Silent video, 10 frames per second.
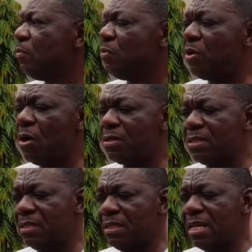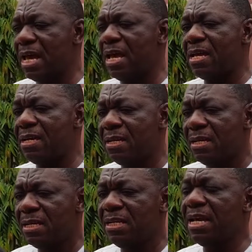because they
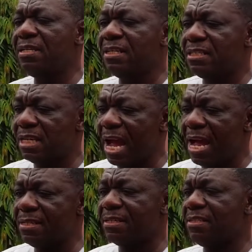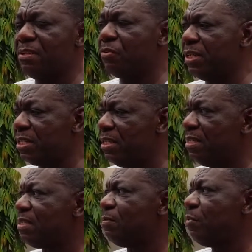discharge
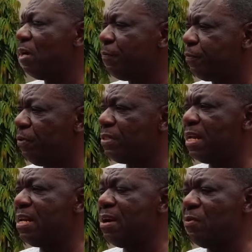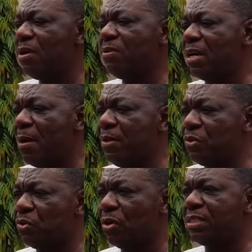secretions, body fluids, and then when you come
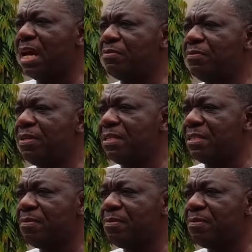into contact with it,